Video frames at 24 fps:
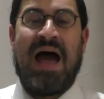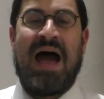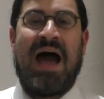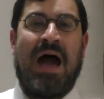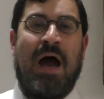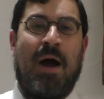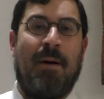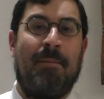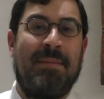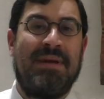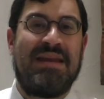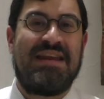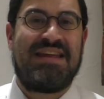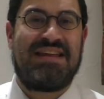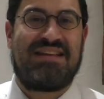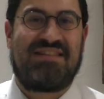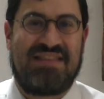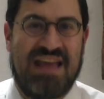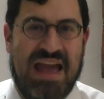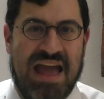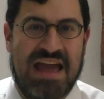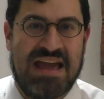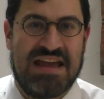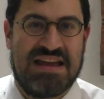how many
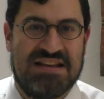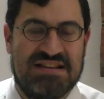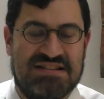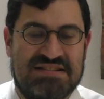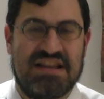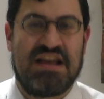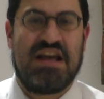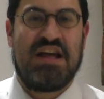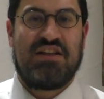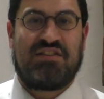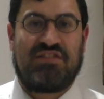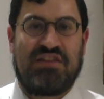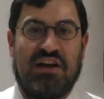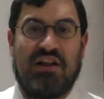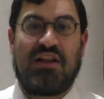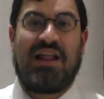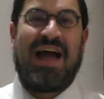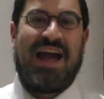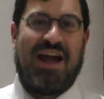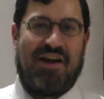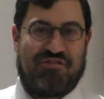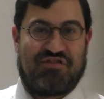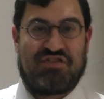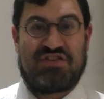days till I
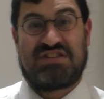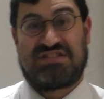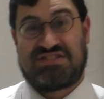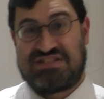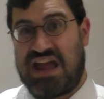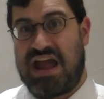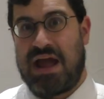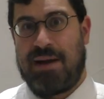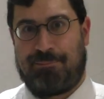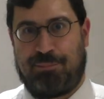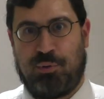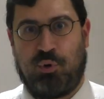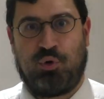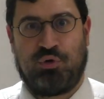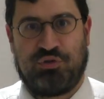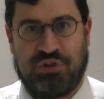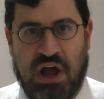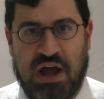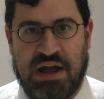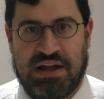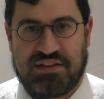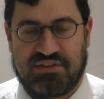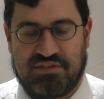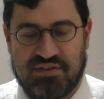have to stay up all
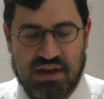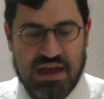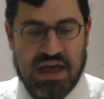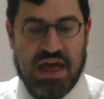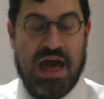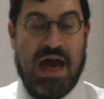night.